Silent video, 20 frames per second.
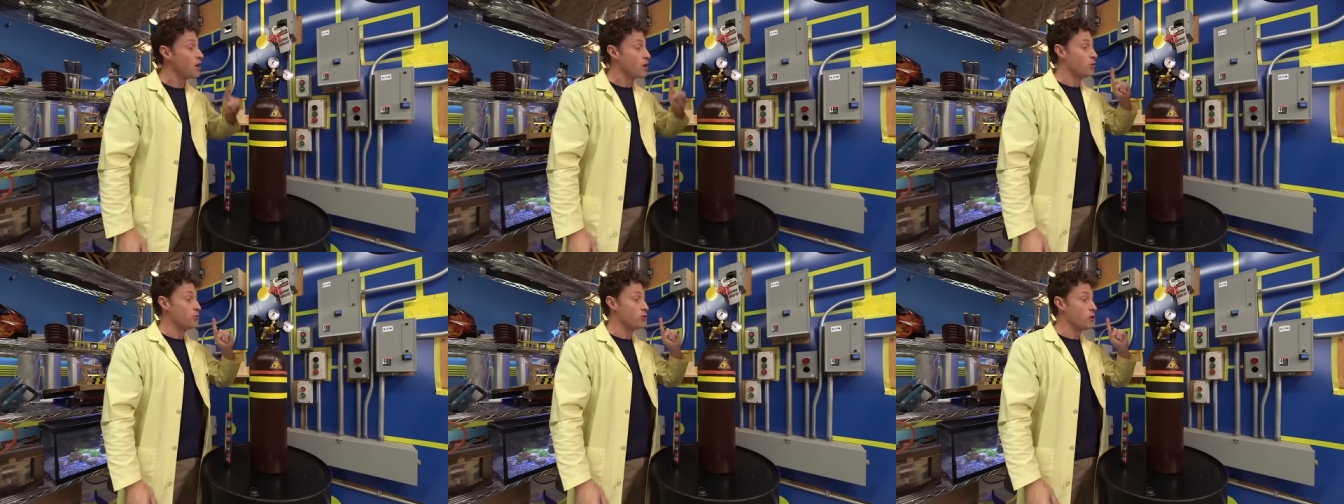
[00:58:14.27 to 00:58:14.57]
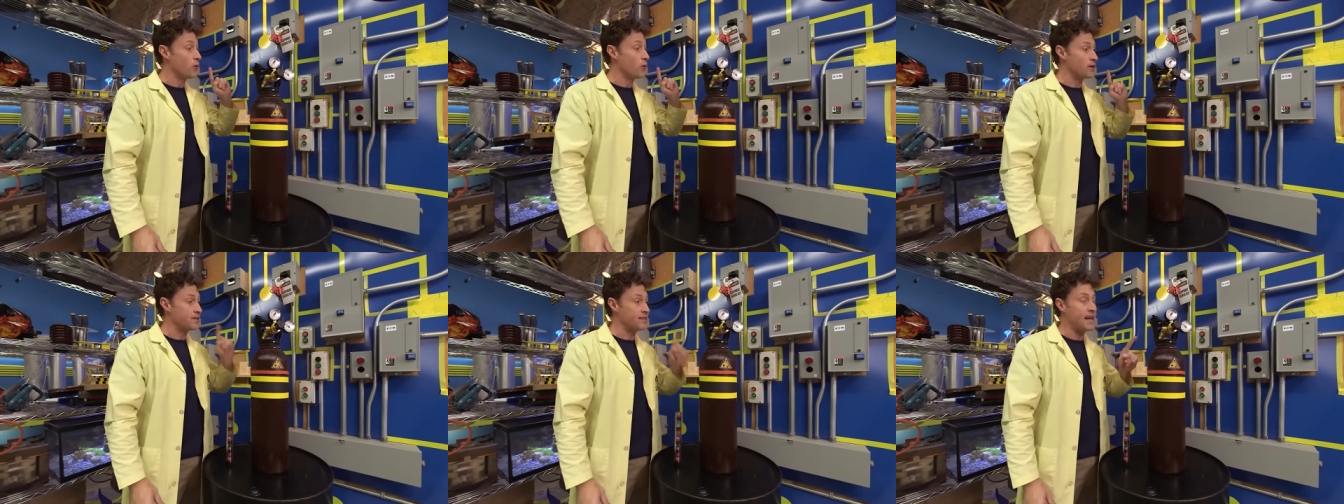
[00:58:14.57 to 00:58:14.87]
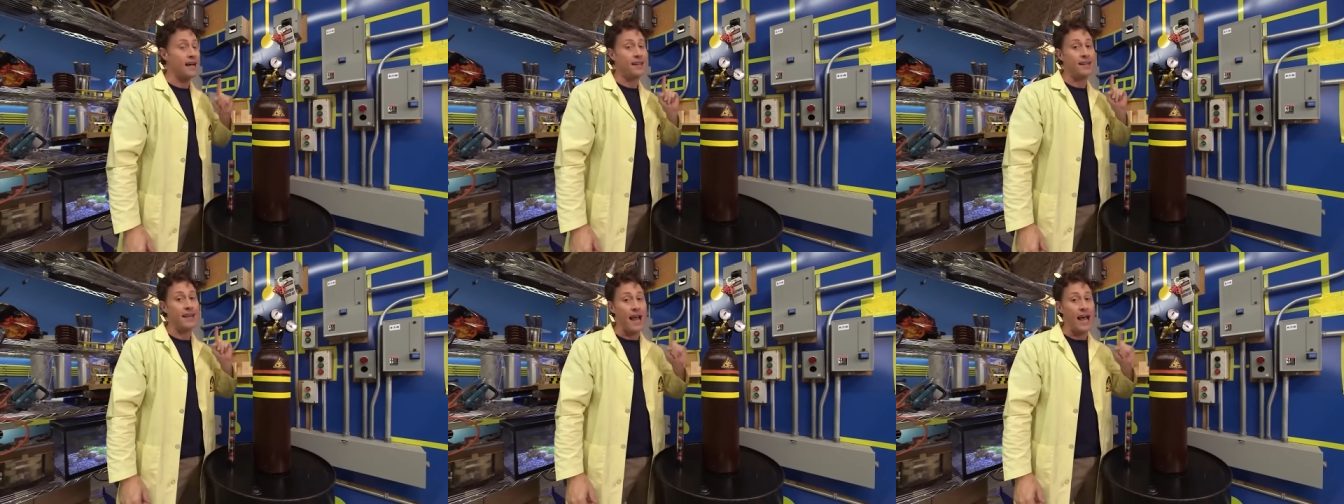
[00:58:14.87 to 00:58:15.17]
who know
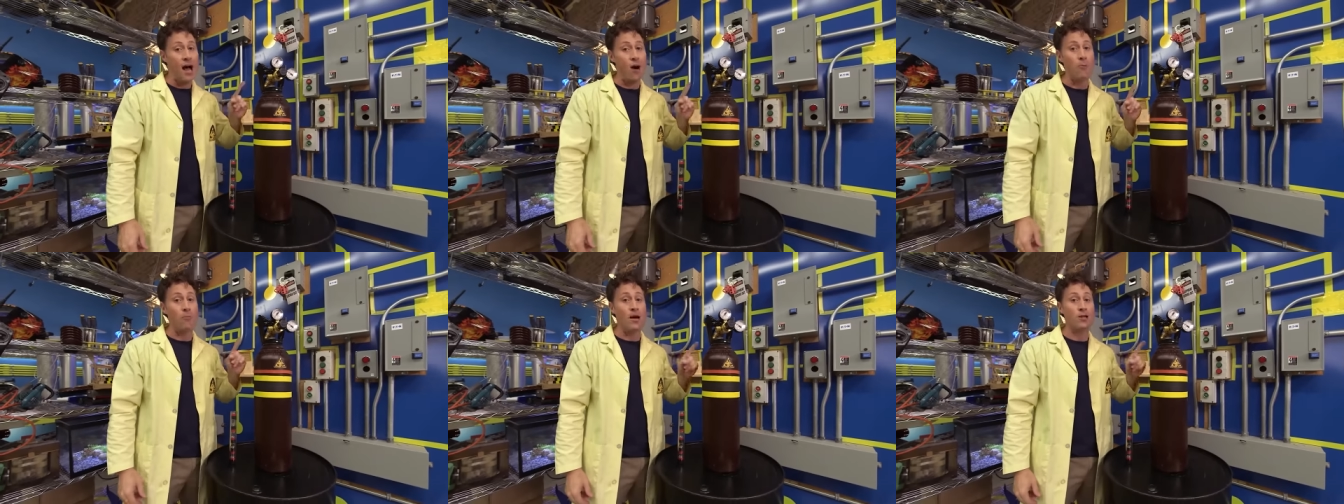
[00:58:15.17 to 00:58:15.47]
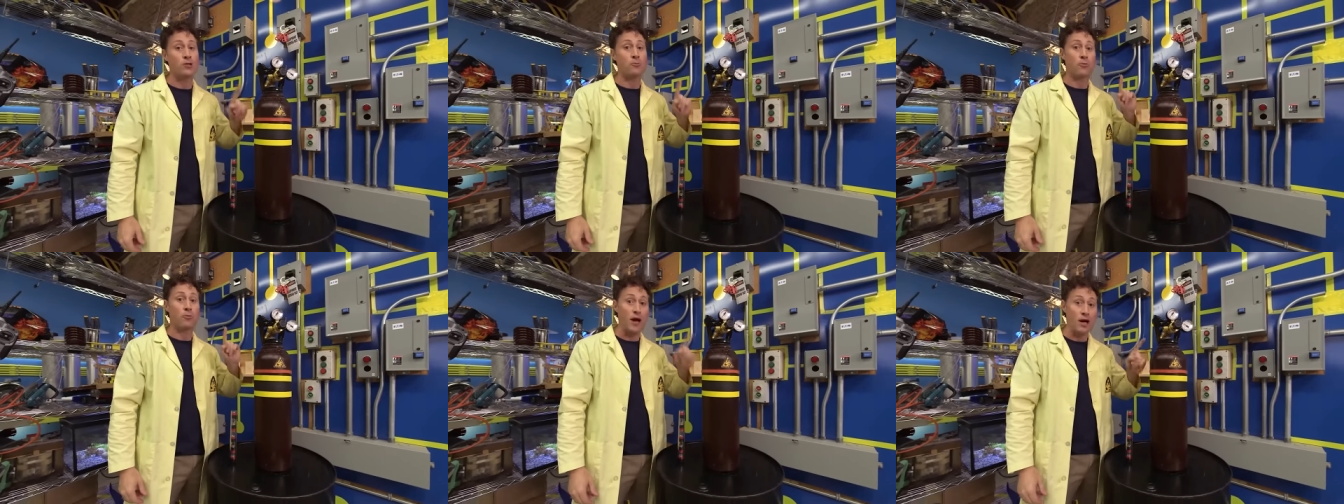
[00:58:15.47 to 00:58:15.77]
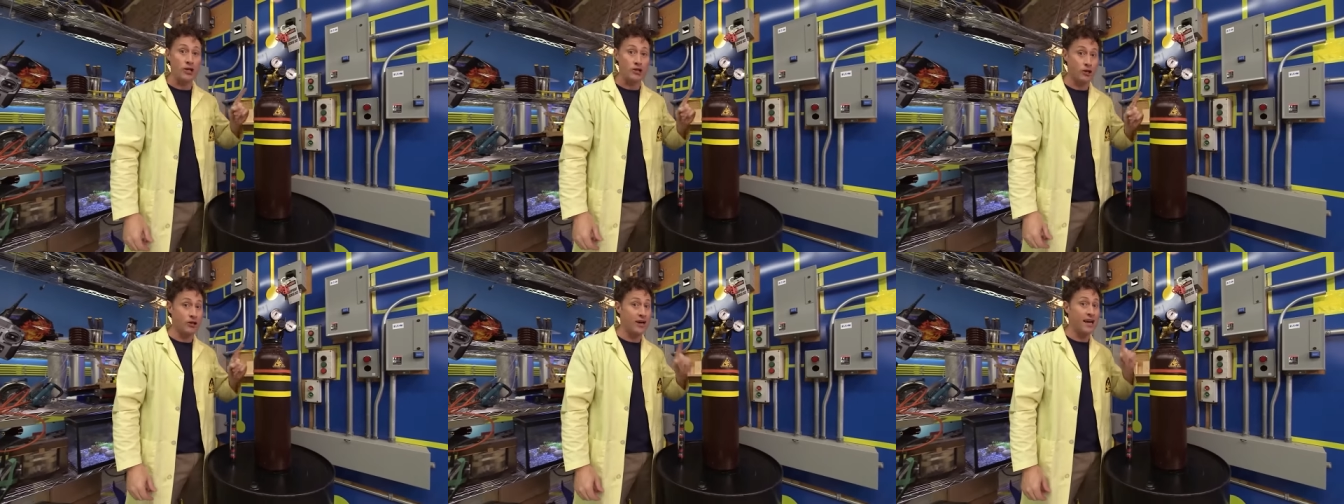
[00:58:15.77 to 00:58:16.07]
exactly how much
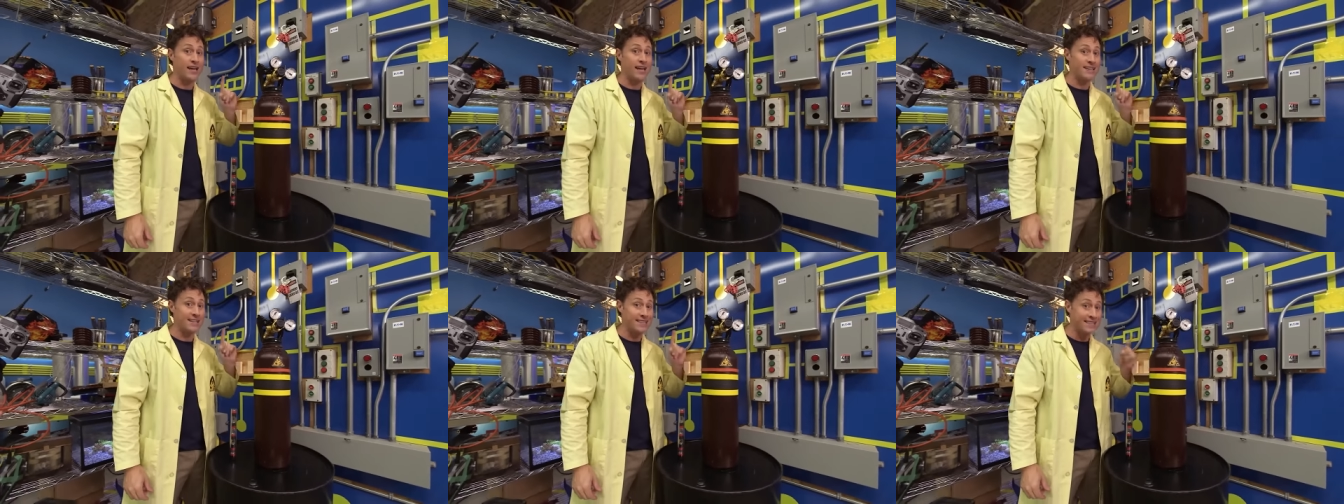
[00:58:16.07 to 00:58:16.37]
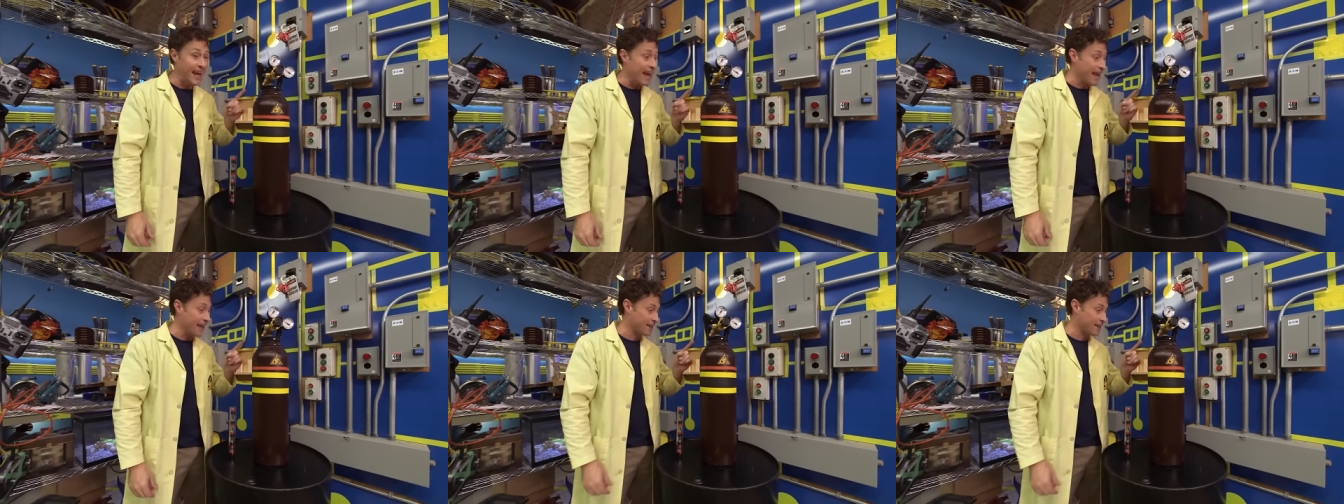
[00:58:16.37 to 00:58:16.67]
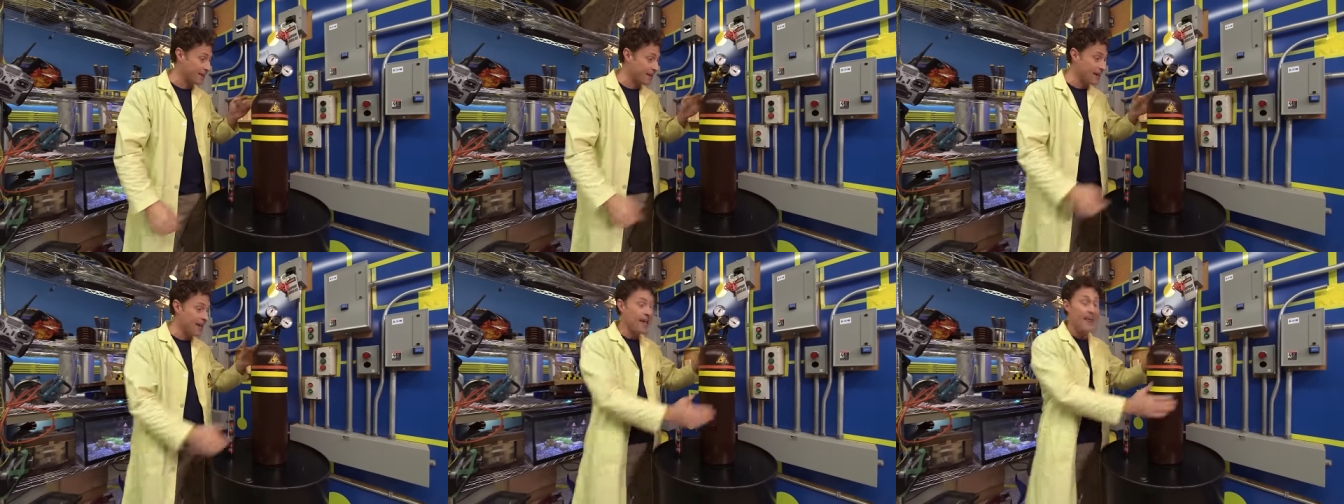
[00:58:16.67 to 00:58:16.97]
pressure it can take.